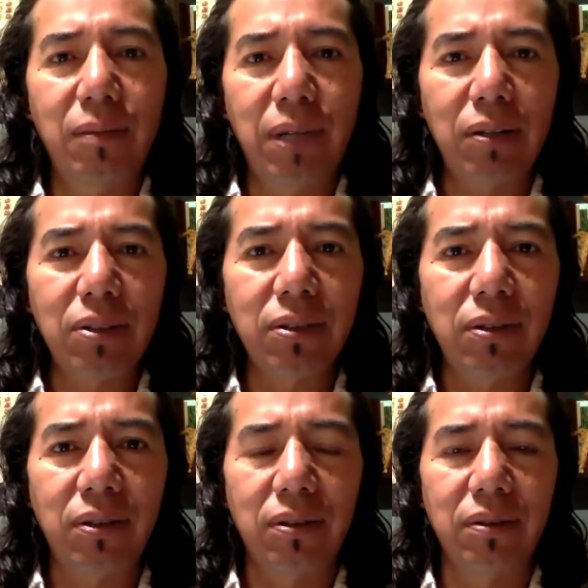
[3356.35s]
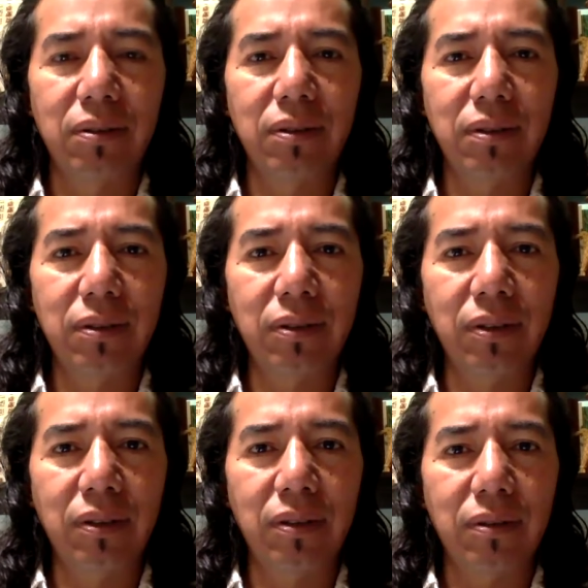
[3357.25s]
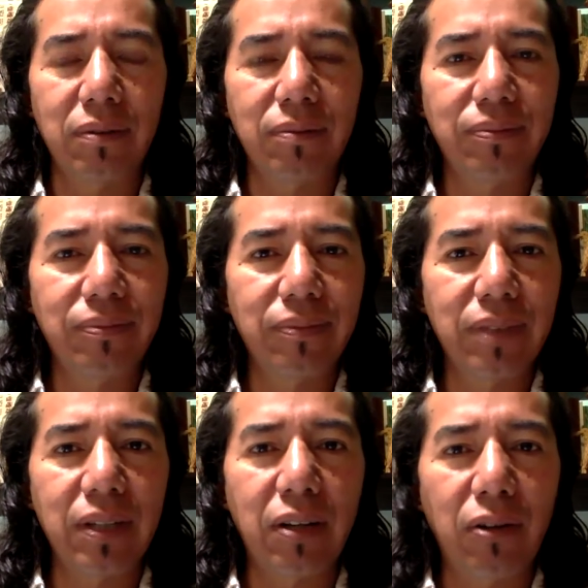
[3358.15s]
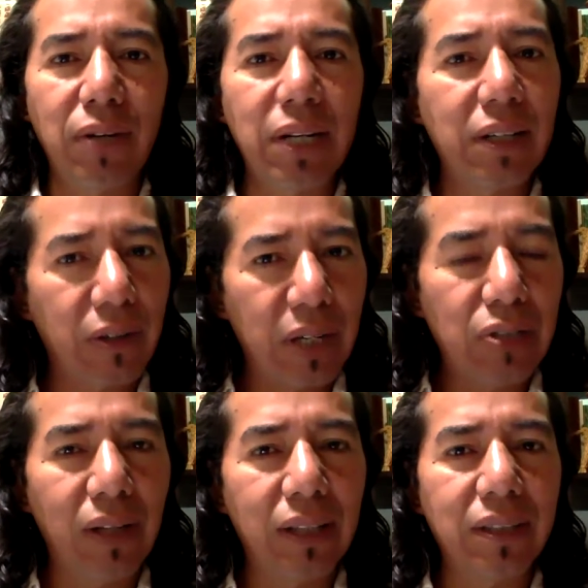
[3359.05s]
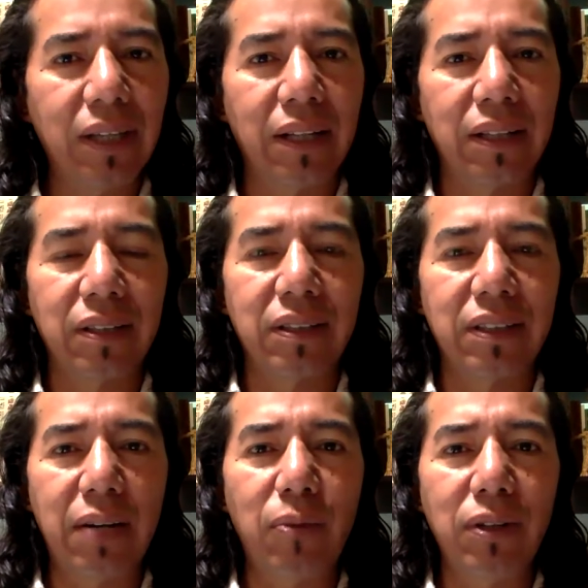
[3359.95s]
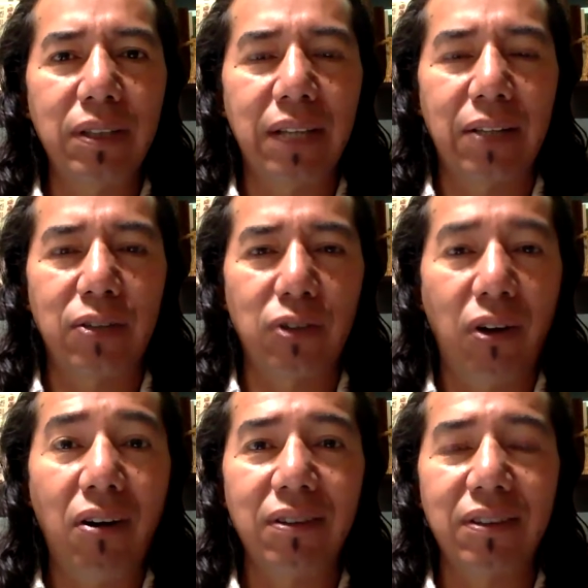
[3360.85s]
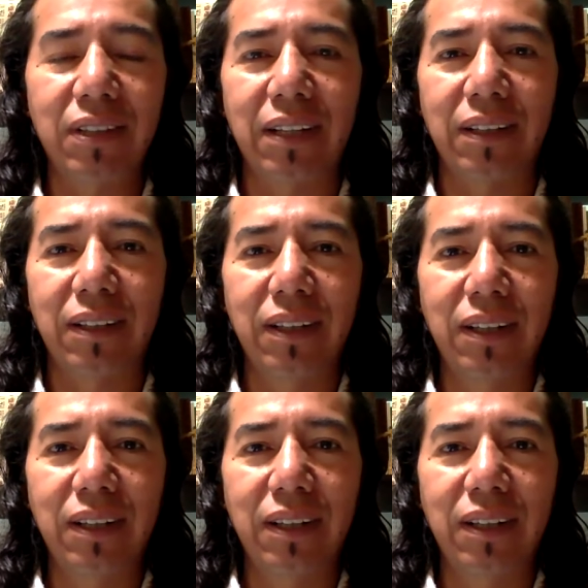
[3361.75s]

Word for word: But also, you know, recovering rituals and ceremonies and songs and